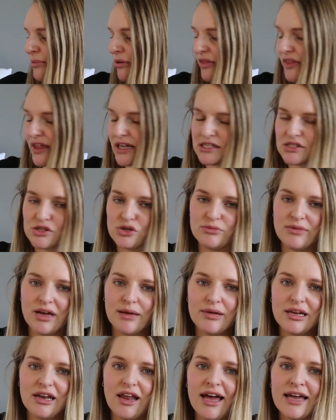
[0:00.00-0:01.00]
up on this, or
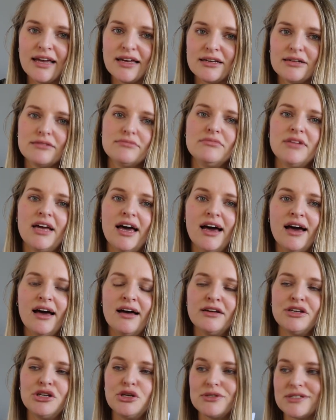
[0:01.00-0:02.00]
maybe like
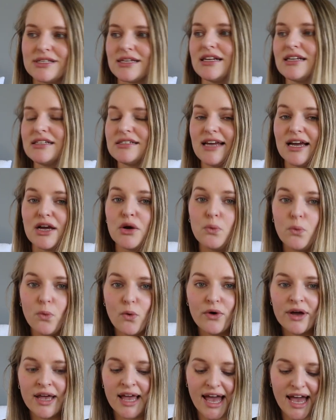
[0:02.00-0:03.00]
using it as like a
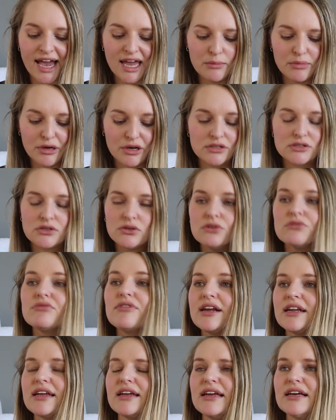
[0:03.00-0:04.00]
walking aid, because
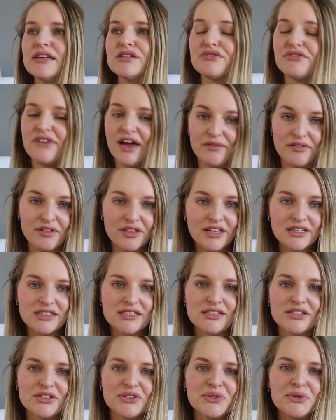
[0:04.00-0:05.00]
already his favorite thing
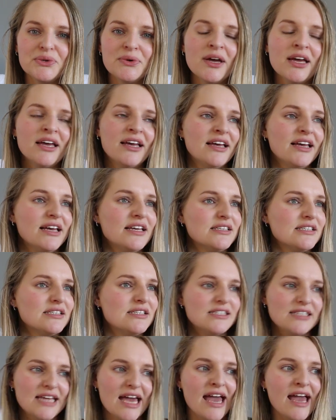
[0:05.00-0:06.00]
to do is
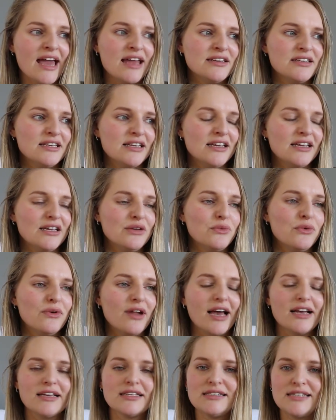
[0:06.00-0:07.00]
stand. He will
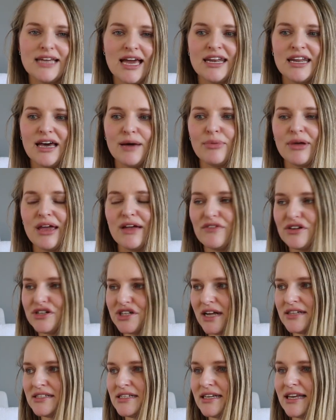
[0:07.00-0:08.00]
like stand up every
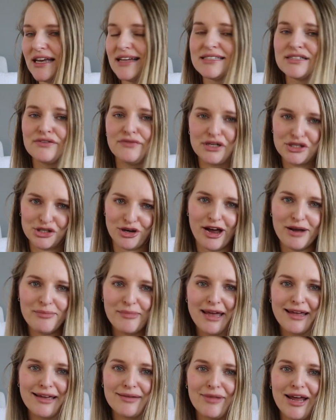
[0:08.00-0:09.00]
chance he gets. If we try and
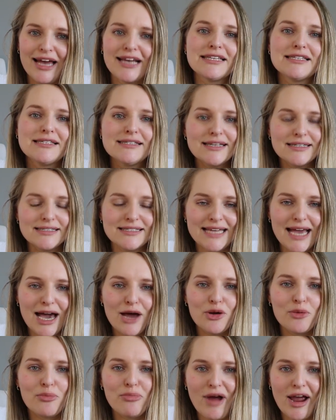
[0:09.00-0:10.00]
make him like sit
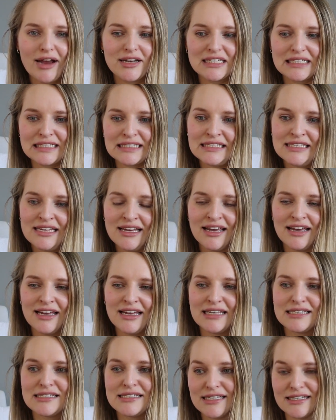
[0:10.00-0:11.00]
down or practice
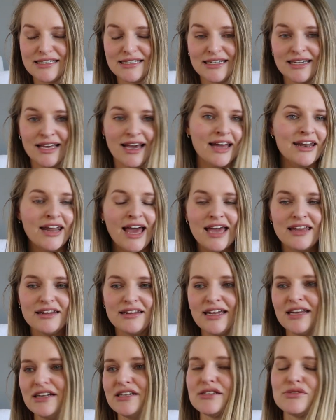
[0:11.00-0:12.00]
sitting
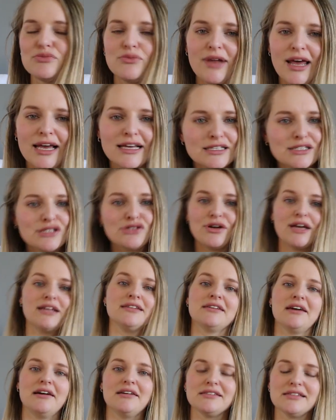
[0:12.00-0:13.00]
unaided, he just like
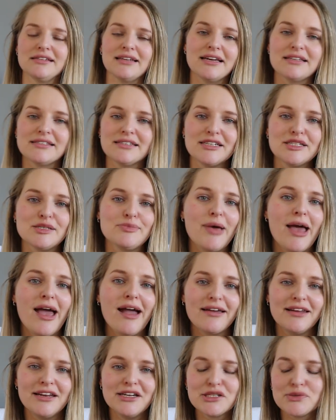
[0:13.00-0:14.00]
straightens out his legs and his
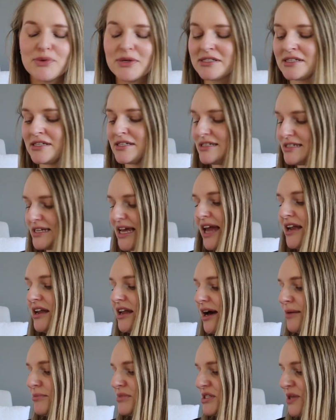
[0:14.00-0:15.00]
back and he just wants to
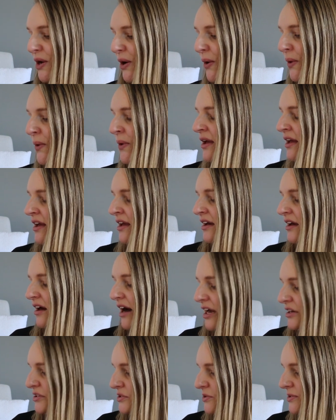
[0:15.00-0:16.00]
stand up. So
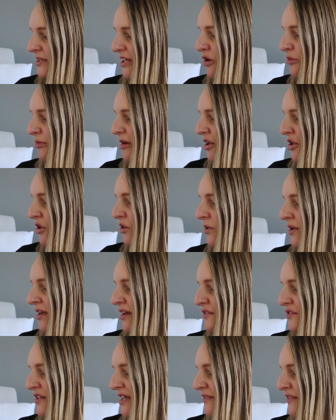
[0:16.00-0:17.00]
I just thought that would be a cute
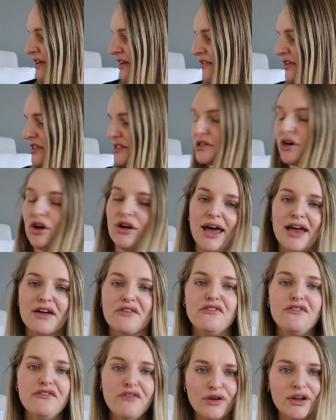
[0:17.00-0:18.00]
gift, even if it's not like
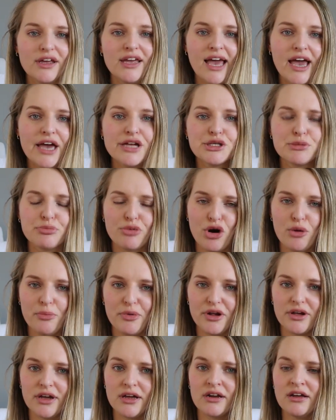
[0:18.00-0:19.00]
fully age
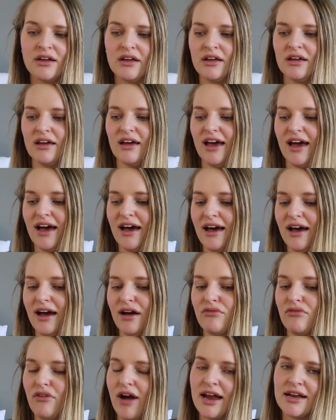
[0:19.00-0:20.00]
appropriate
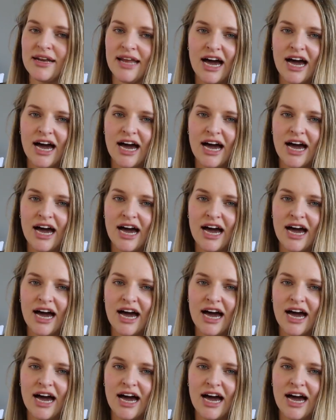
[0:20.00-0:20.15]
right